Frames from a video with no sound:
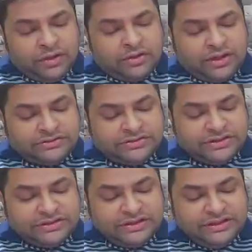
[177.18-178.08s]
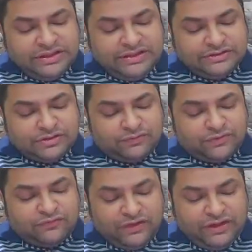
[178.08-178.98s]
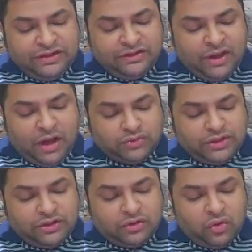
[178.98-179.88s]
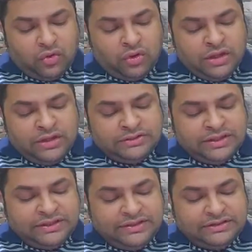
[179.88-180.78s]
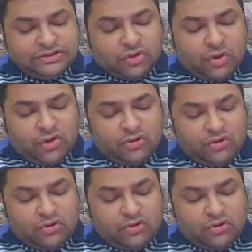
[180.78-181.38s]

Consider the lilies of the field, how they grow. They neither toil nor